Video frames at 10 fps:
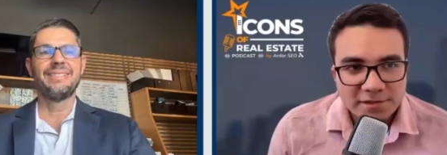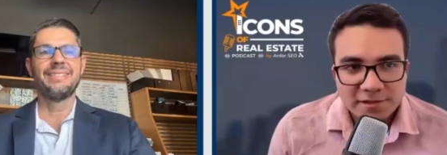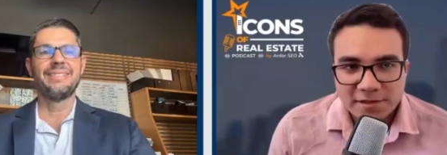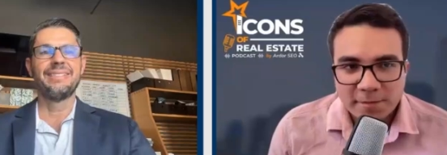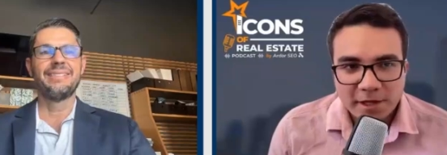
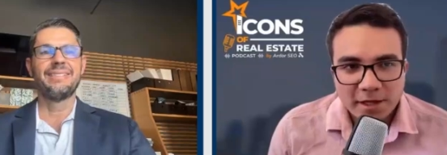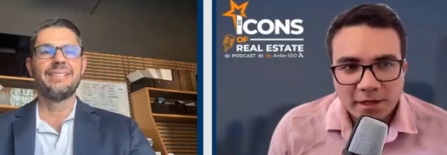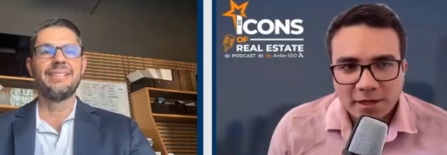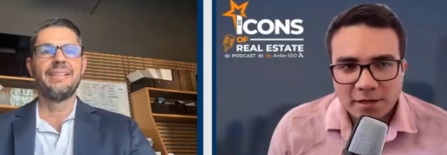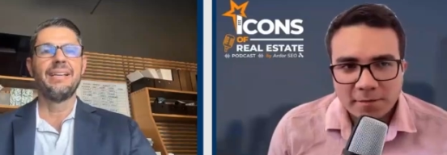Speaker 1: since the
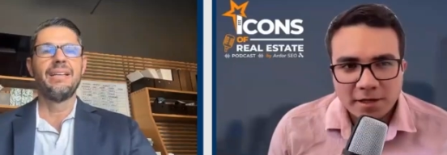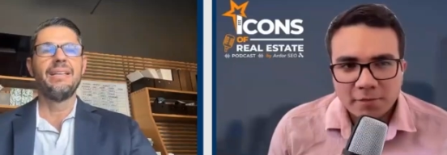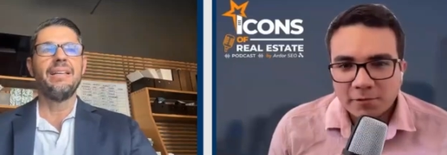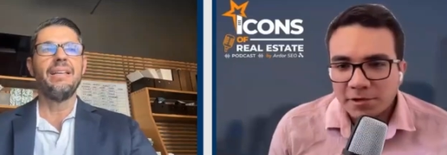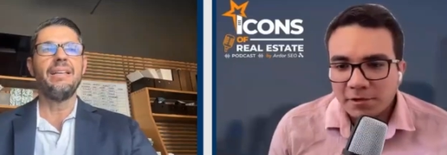beginning? I
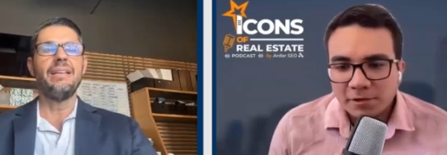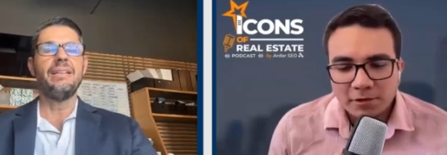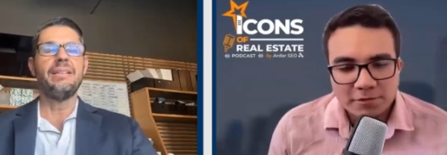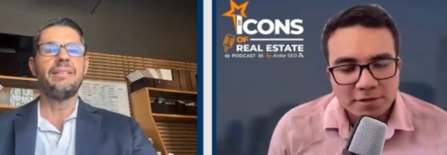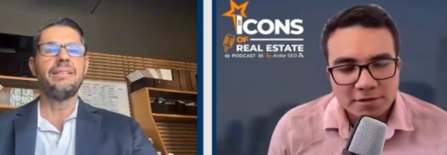mean, were you
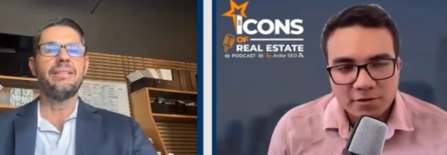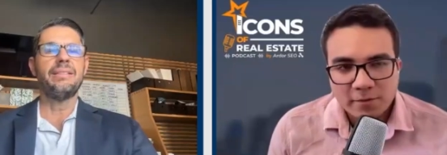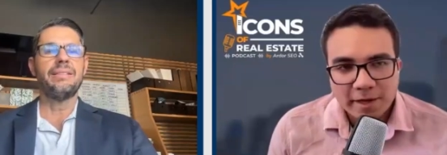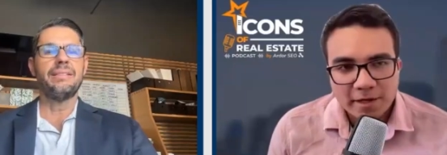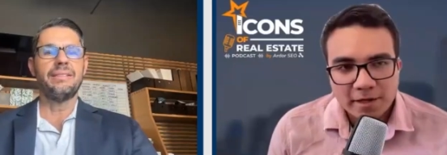closing
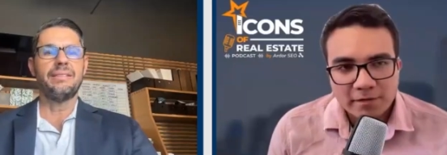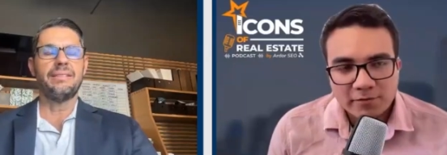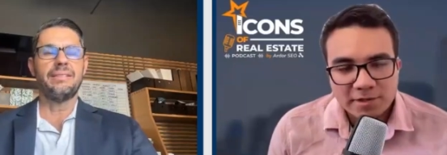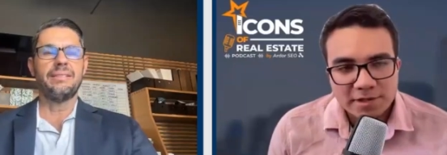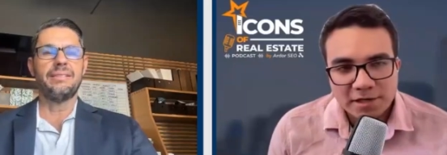so many
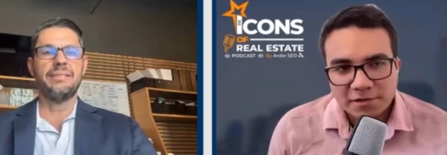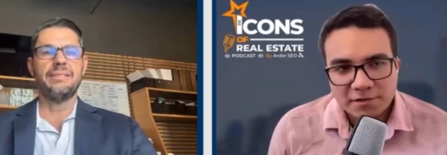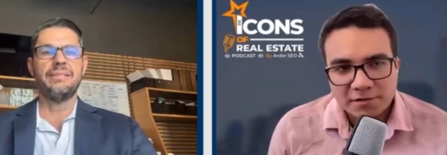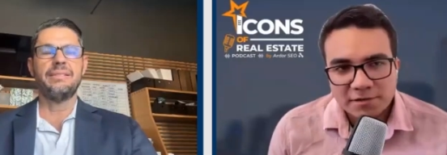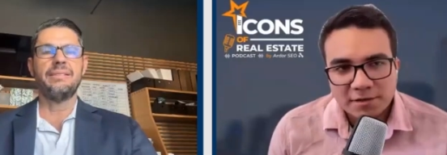
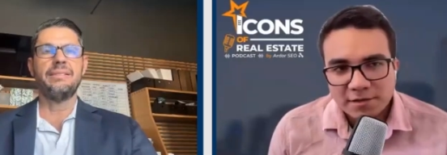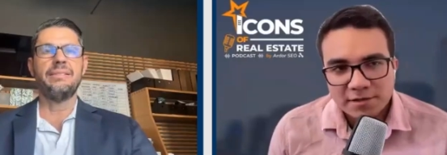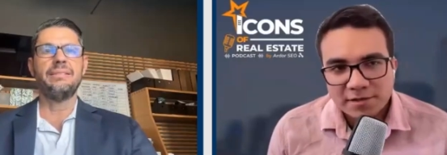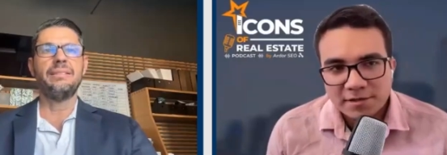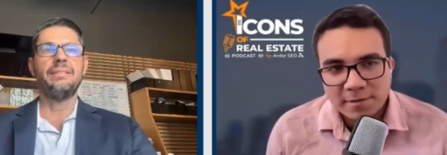transactions
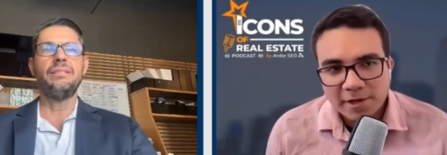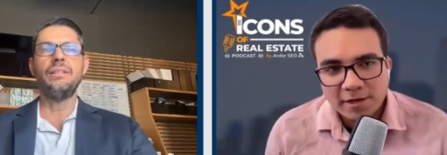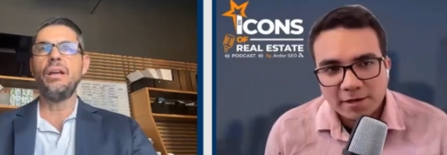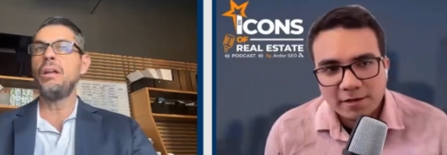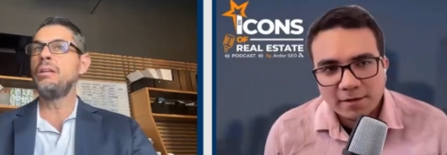since the
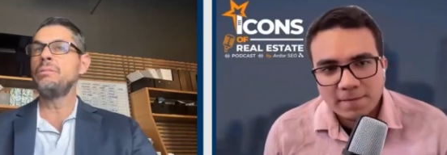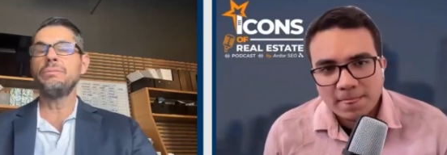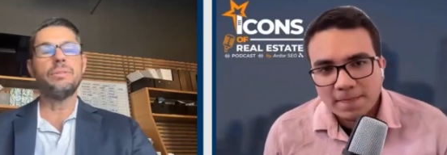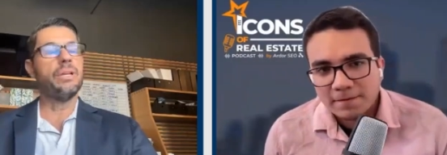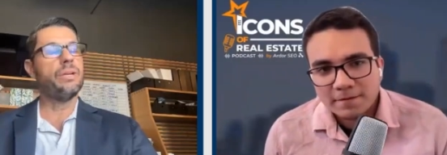
Speaker 2: beginning?
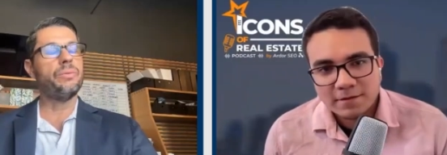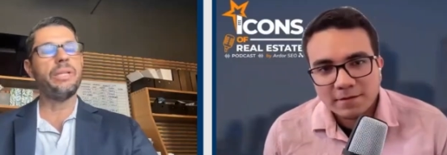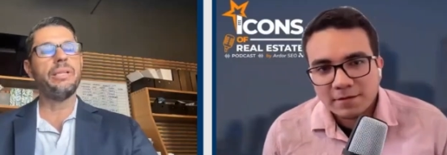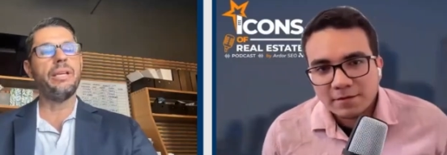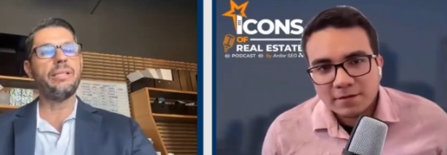No, not
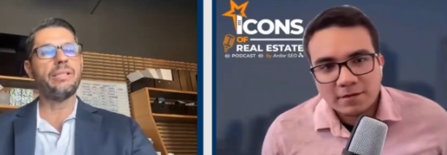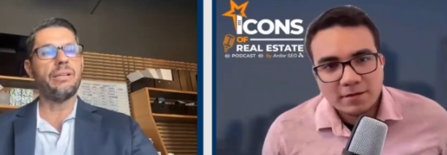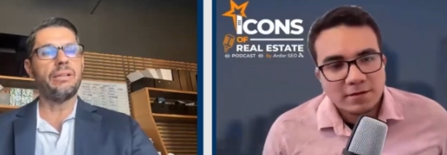really. It's